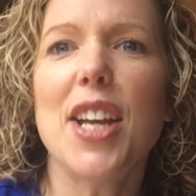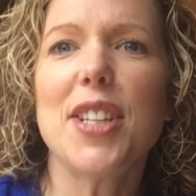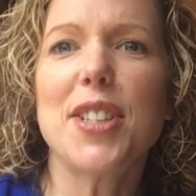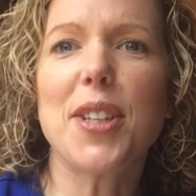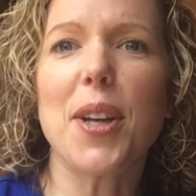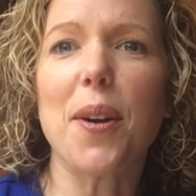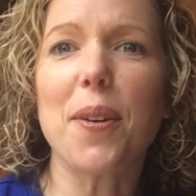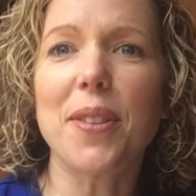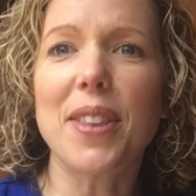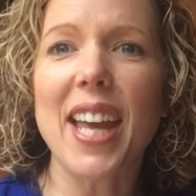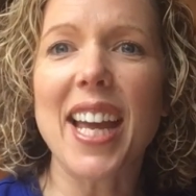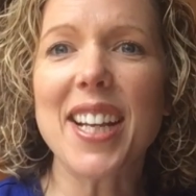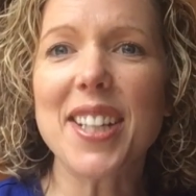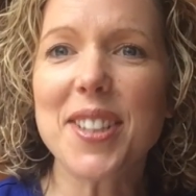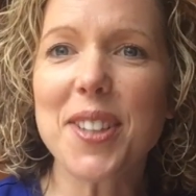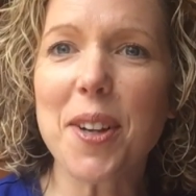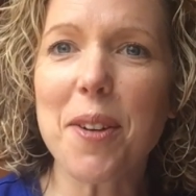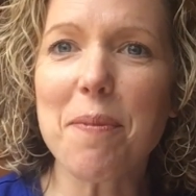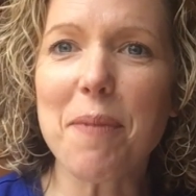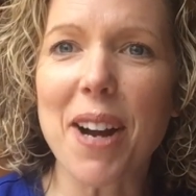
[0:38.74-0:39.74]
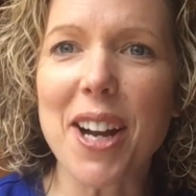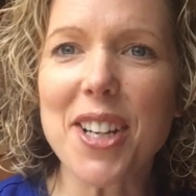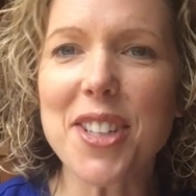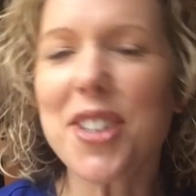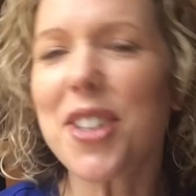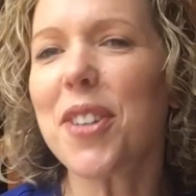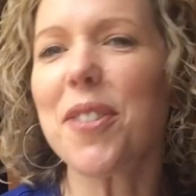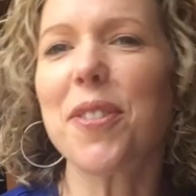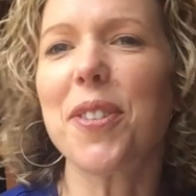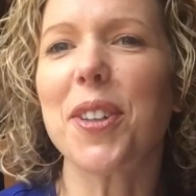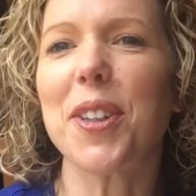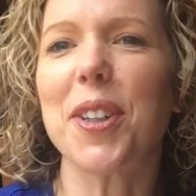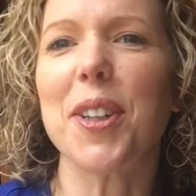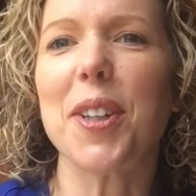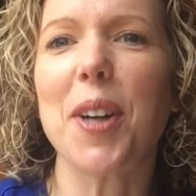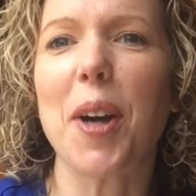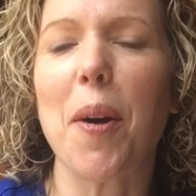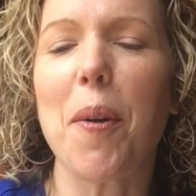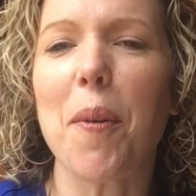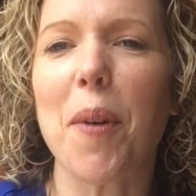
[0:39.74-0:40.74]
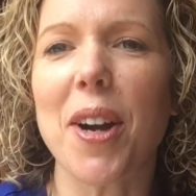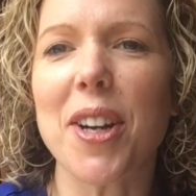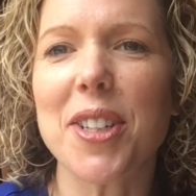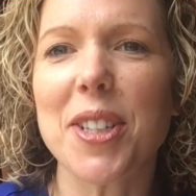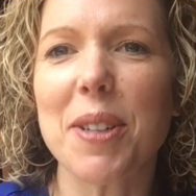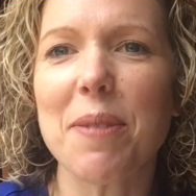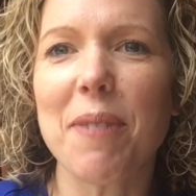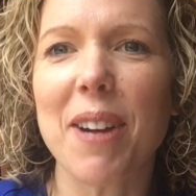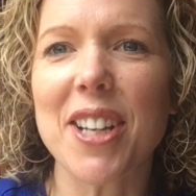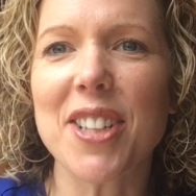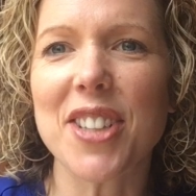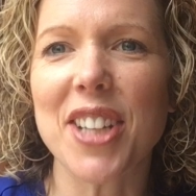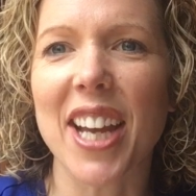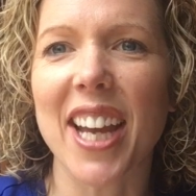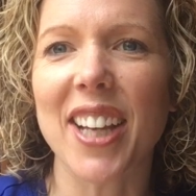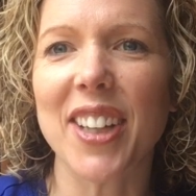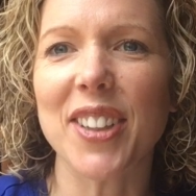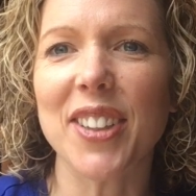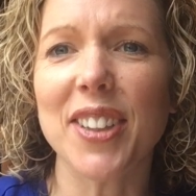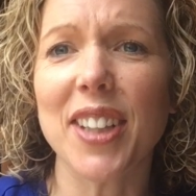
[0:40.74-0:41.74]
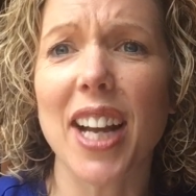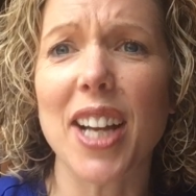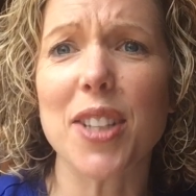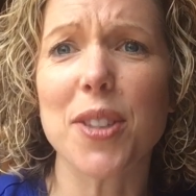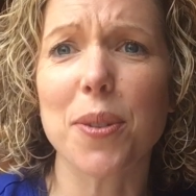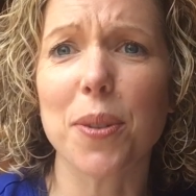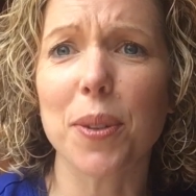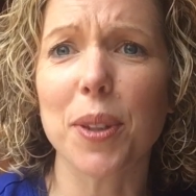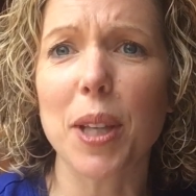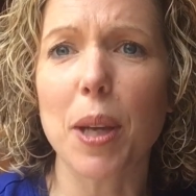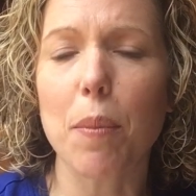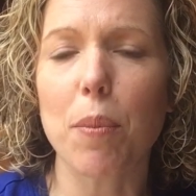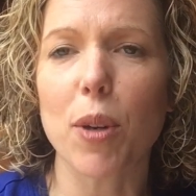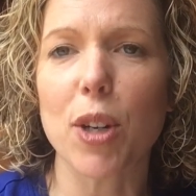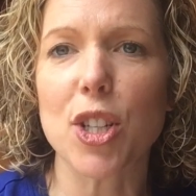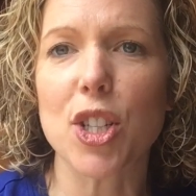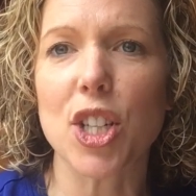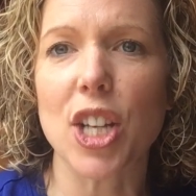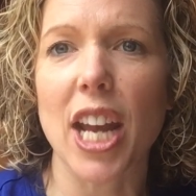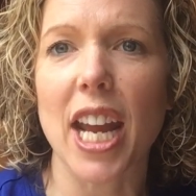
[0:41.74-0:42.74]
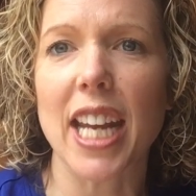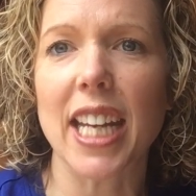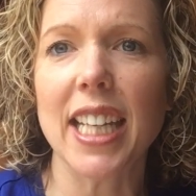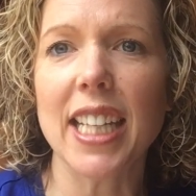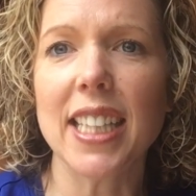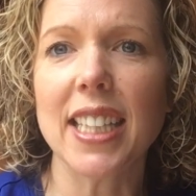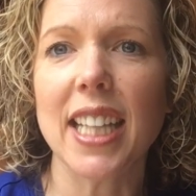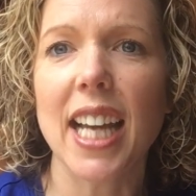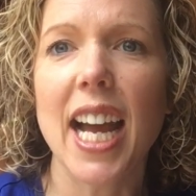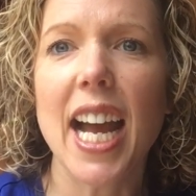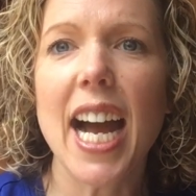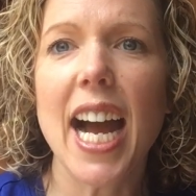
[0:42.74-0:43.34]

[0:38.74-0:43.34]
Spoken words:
So thanks so much for watching my channel. I truly appreciate it.